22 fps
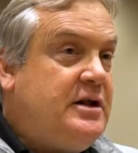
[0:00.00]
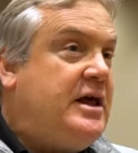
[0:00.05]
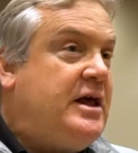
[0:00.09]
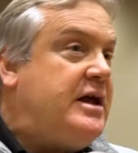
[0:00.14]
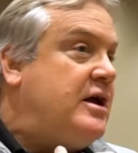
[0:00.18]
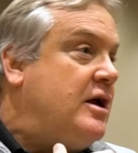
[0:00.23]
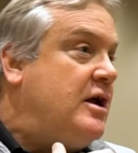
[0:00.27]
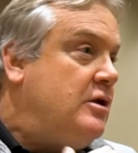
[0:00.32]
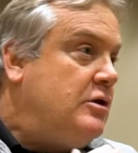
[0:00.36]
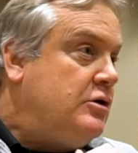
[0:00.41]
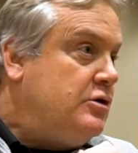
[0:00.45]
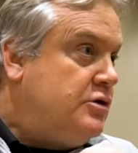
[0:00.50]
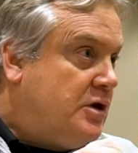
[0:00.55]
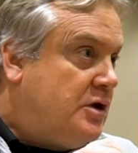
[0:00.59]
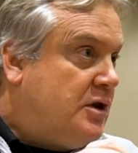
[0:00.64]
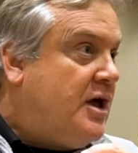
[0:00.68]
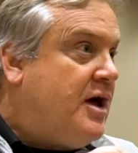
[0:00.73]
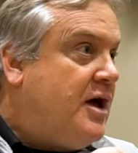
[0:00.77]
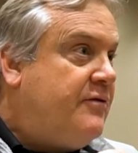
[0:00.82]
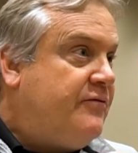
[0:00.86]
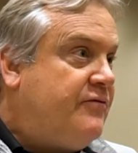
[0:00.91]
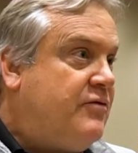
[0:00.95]
like I learned a
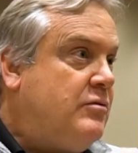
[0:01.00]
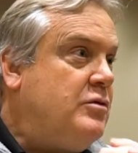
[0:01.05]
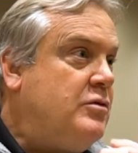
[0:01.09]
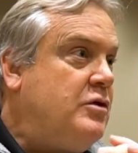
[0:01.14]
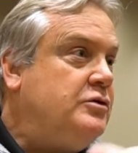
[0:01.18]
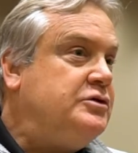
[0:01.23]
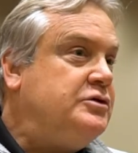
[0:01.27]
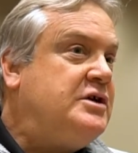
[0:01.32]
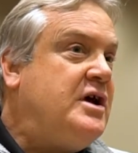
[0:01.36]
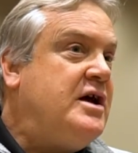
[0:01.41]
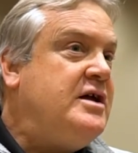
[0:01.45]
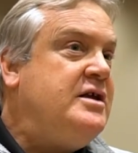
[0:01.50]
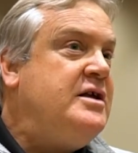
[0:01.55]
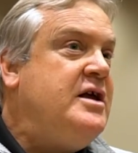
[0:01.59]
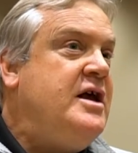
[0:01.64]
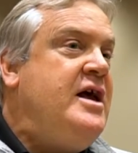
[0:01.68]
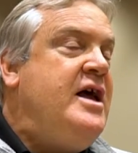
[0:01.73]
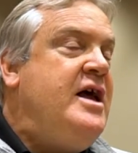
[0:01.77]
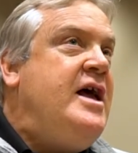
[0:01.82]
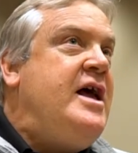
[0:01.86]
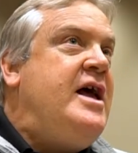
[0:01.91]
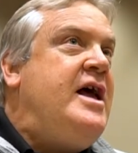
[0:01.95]
lot from those guys,
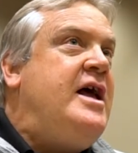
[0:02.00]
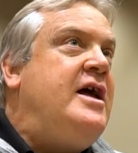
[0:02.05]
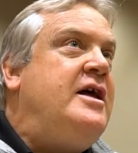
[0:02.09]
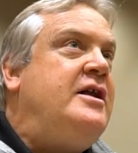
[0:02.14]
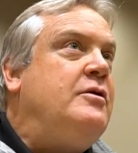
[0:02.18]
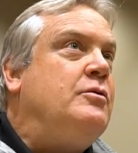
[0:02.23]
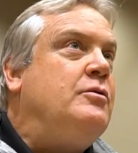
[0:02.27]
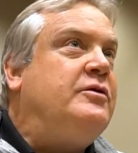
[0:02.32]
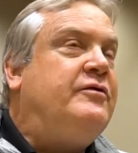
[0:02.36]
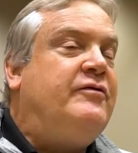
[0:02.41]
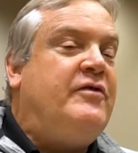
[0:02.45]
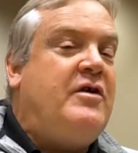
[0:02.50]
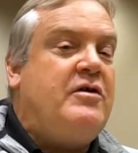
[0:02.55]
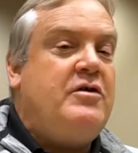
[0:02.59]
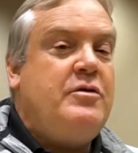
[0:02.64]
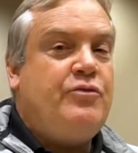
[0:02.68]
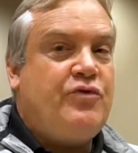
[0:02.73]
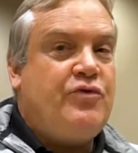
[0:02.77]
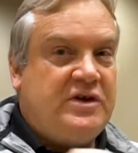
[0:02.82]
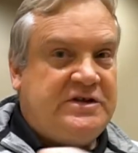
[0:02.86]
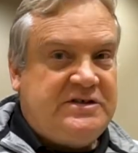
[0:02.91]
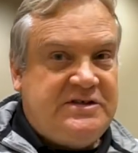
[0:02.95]
and it was
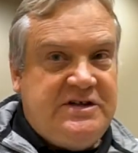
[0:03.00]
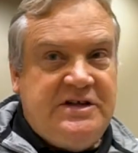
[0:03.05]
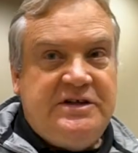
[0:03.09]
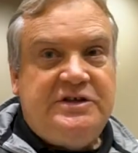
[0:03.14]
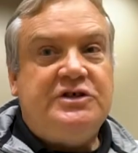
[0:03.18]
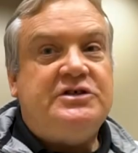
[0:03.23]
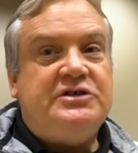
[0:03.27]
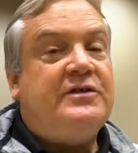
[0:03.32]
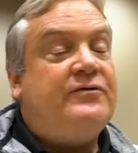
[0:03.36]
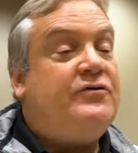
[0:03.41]
very prestigious.